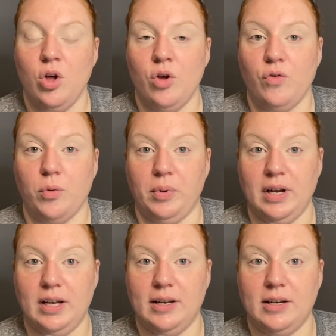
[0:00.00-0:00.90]
for
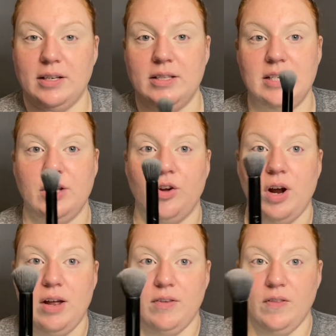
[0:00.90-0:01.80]
blending in concealer,
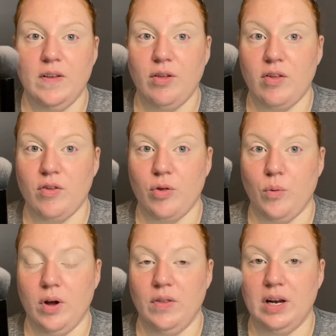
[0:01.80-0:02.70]
and then this is the
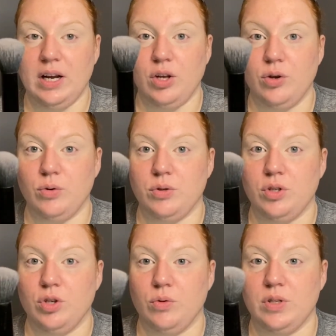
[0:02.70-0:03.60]
one that I use
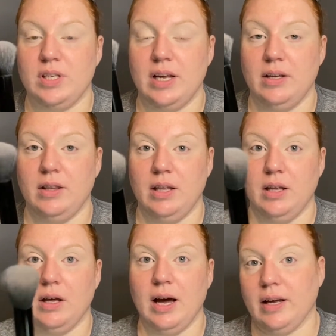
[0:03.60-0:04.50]
to set
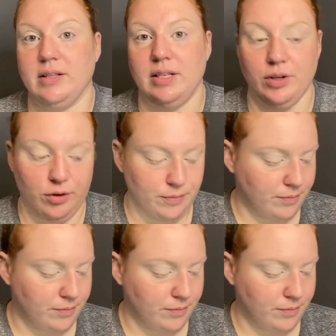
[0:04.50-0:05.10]
the eye concealer